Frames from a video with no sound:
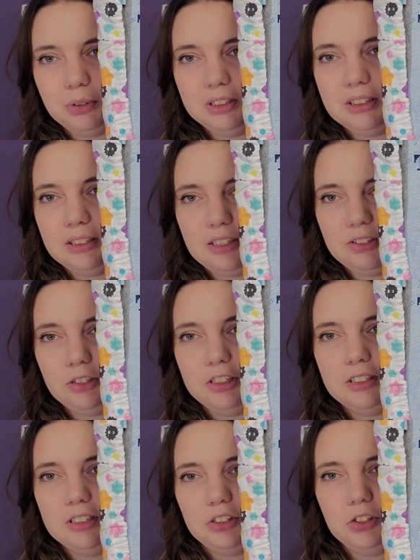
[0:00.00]
once I
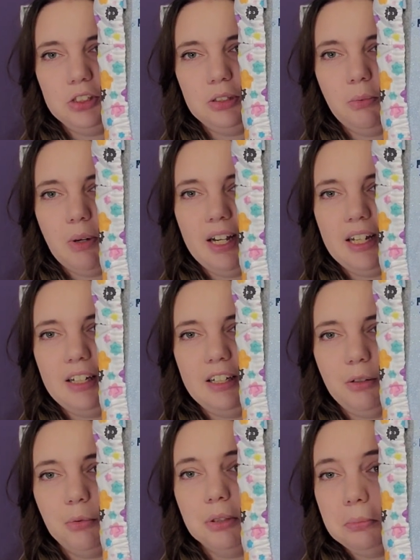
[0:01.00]
started stitching the white
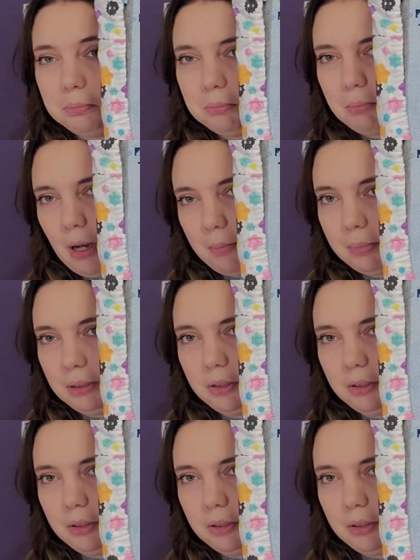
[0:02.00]
it would pop a